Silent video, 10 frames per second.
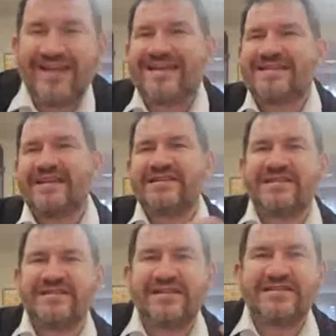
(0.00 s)
since
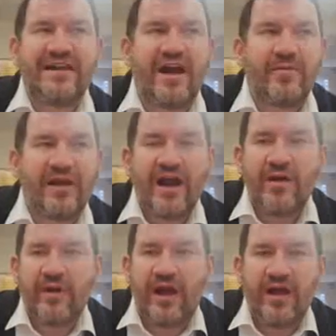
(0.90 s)
there's less than
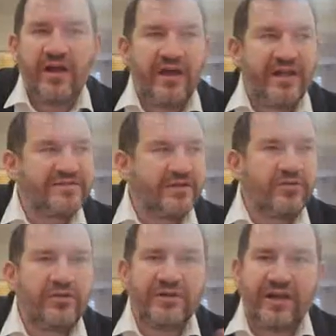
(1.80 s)
arba, it's not
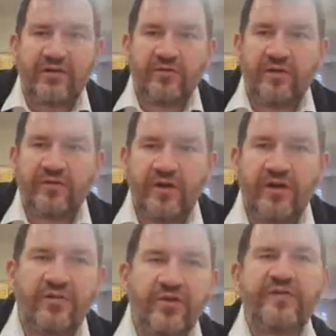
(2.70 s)
called like a roof. A
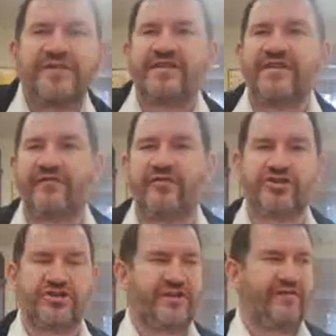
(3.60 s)
roof is a different
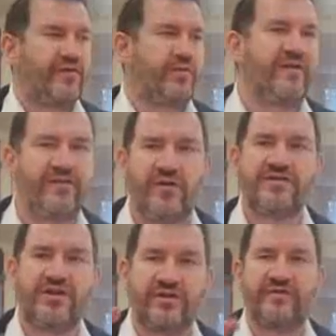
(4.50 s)
rishus. You have 4x4,
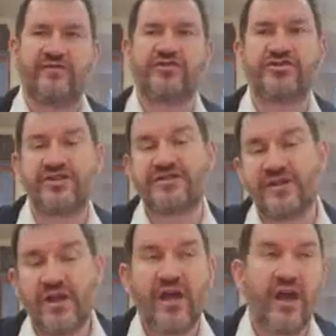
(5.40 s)
it's a whole different rishus.
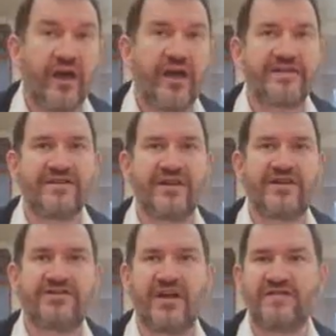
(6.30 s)
Okay, it's a
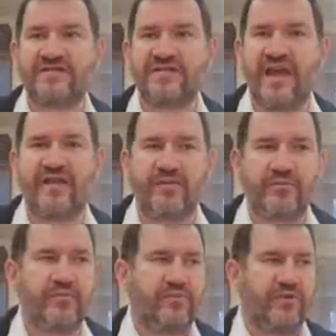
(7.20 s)
chiddush Tosfos saying that
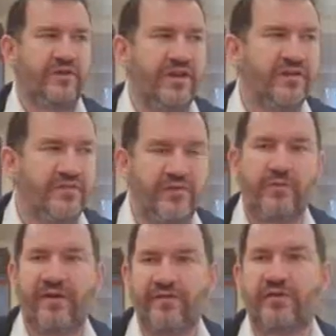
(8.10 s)
you need the
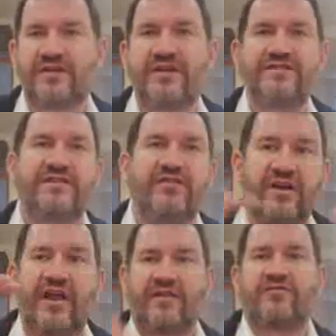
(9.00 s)
4x4 to consider it
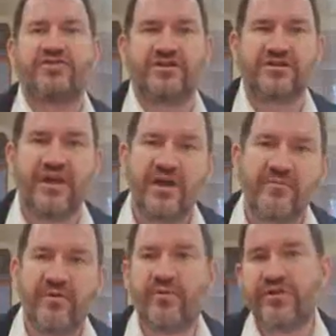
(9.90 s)
another rishus.
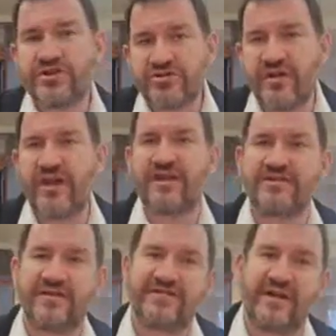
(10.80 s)
But with the tree, it's
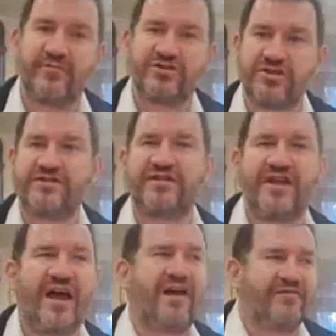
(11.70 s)
all the same rishus, and the
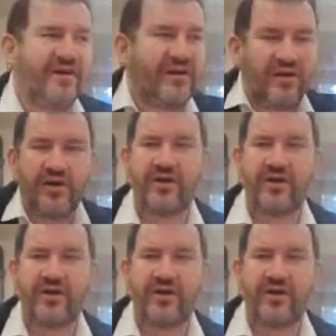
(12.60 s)
avir